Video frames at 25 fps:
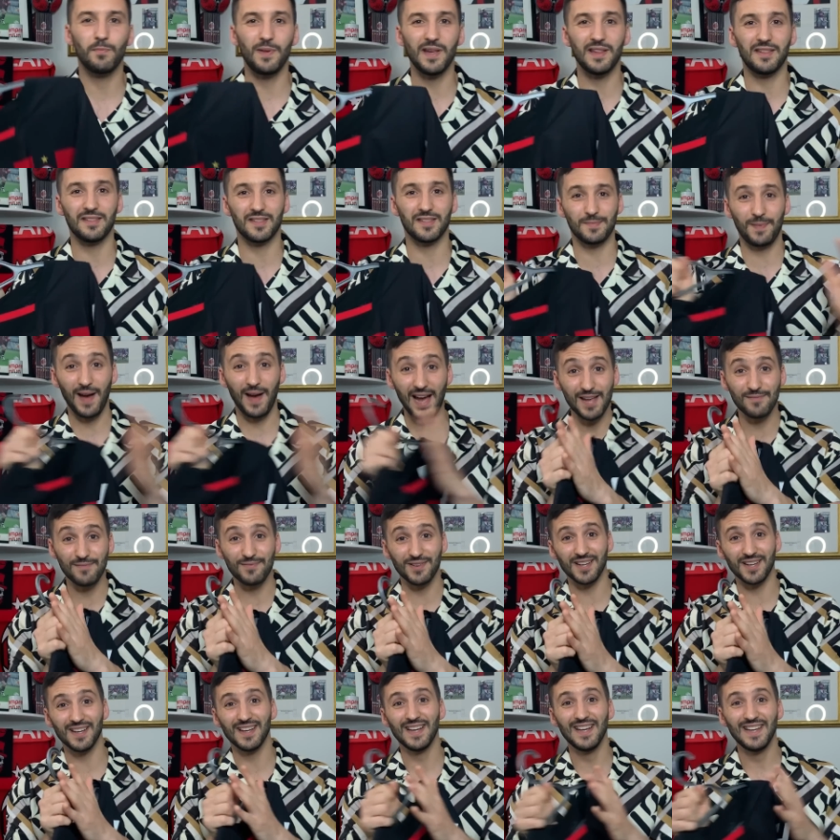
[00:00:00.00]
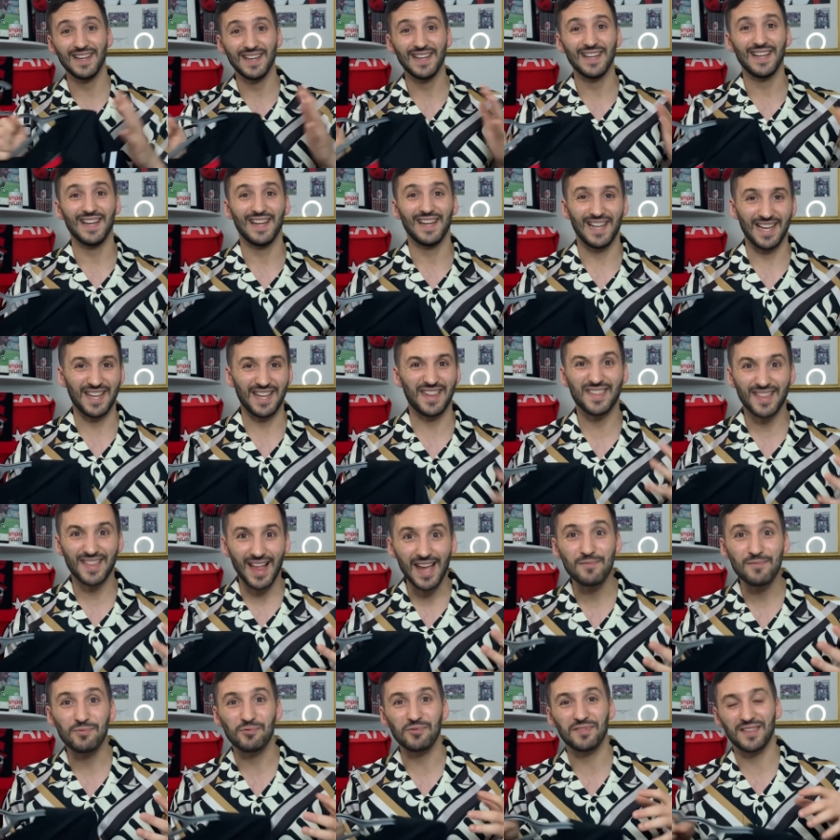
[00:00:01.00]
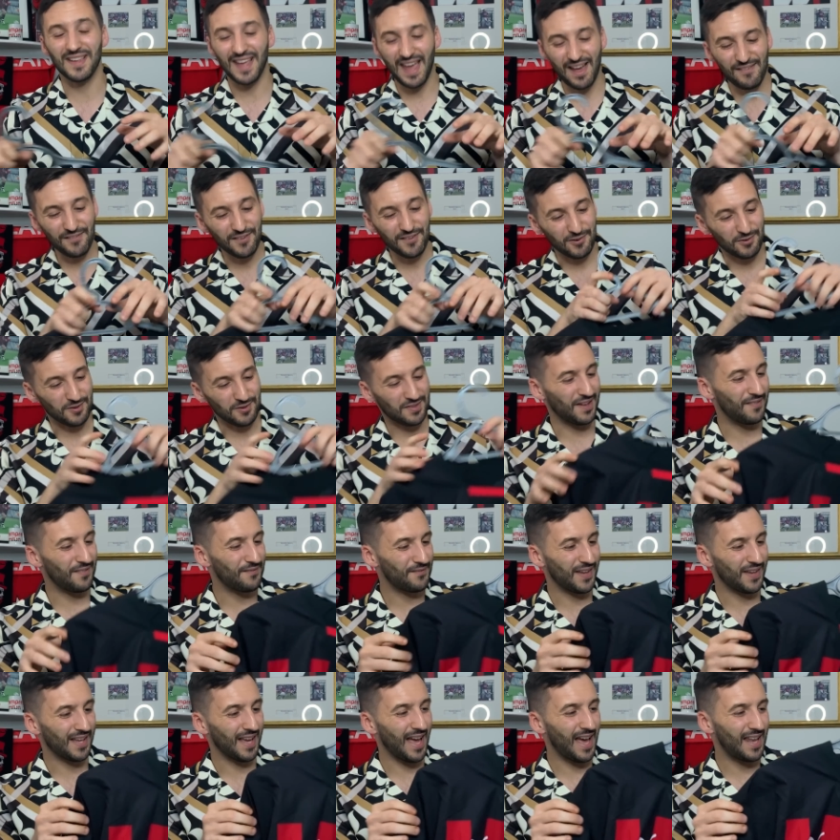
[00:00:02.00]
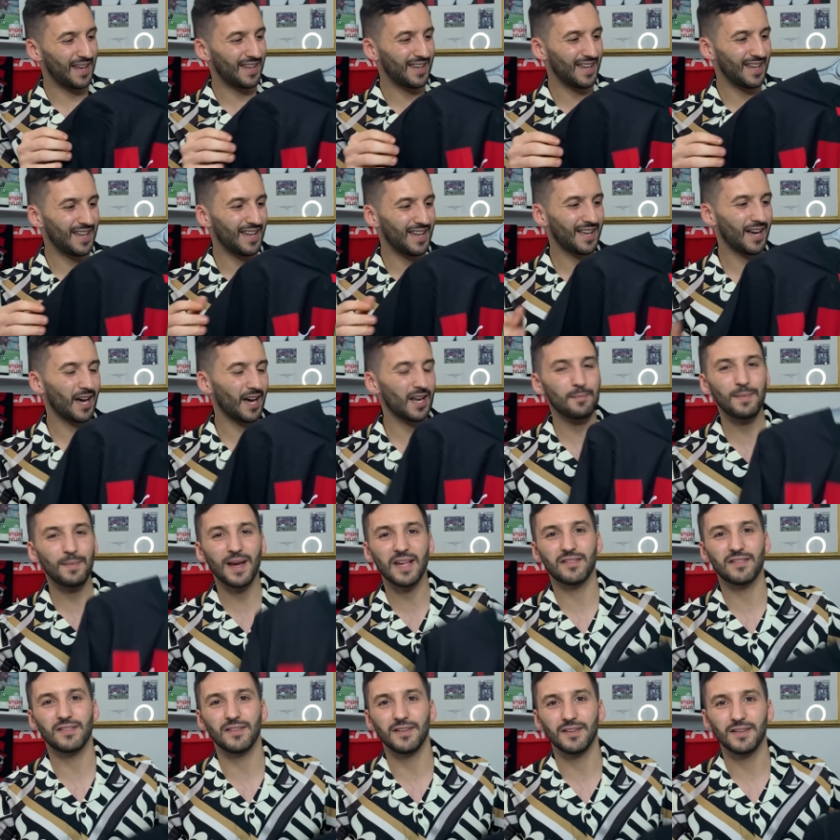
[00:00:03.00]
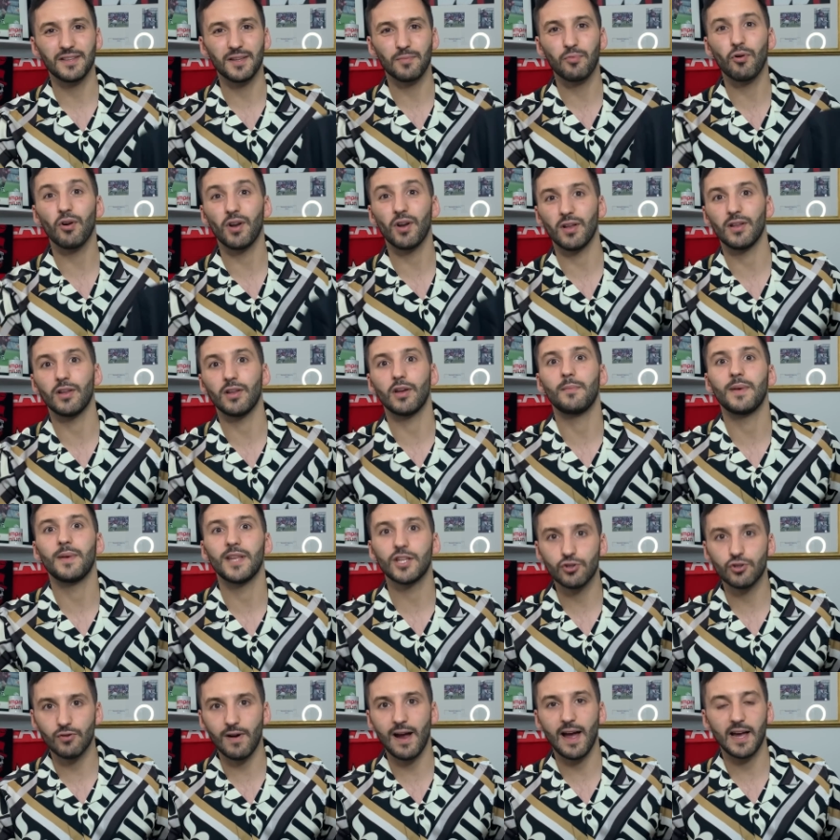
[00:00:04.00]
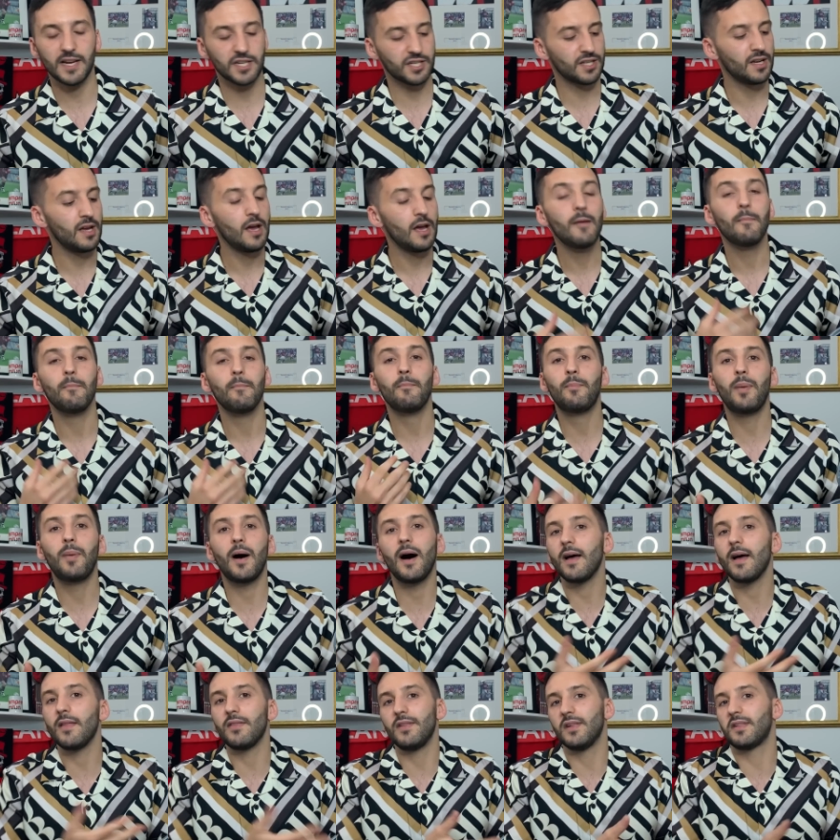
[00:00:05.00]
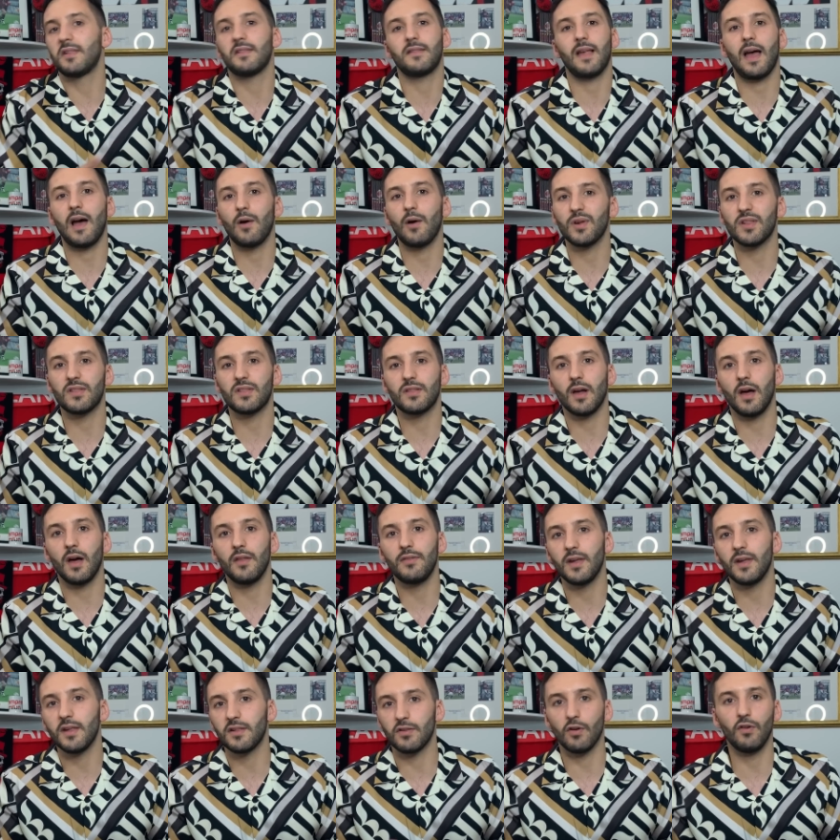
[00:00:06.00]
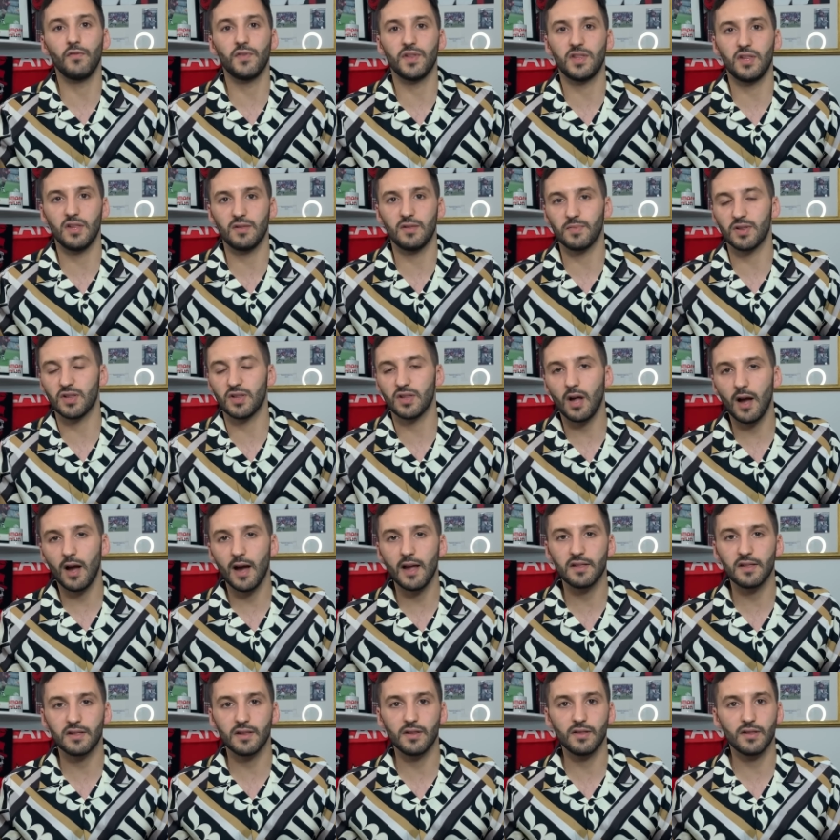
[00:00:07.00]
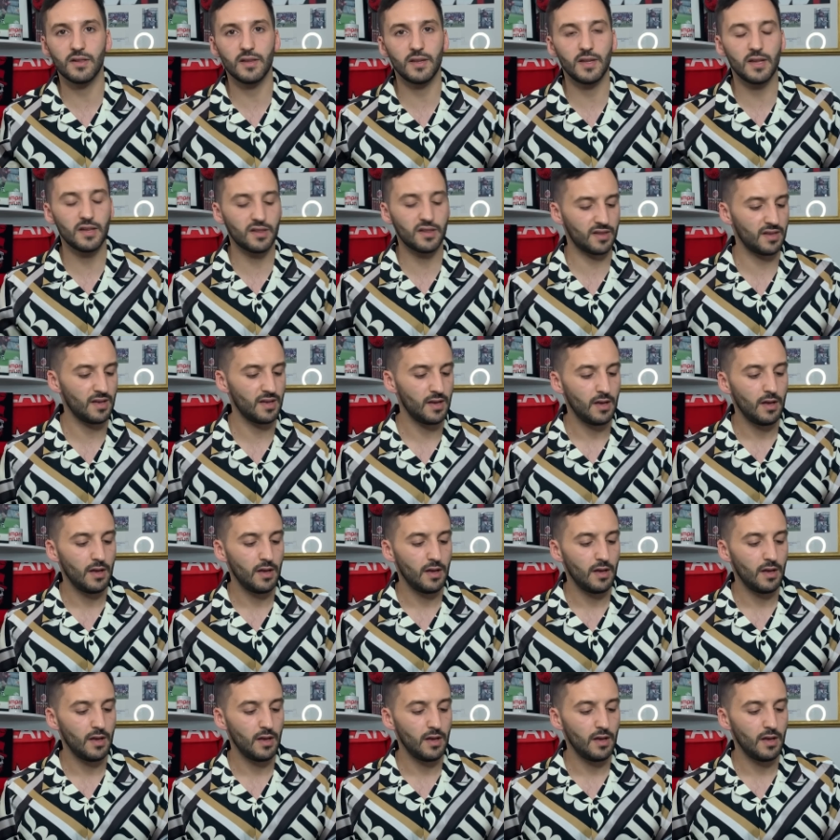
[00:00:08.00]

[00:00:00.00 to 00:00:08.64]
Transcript: pieces of paper like stapled together or something and it kind of makes the, the product look a bit trash but this is how it's done there's obviously some science into this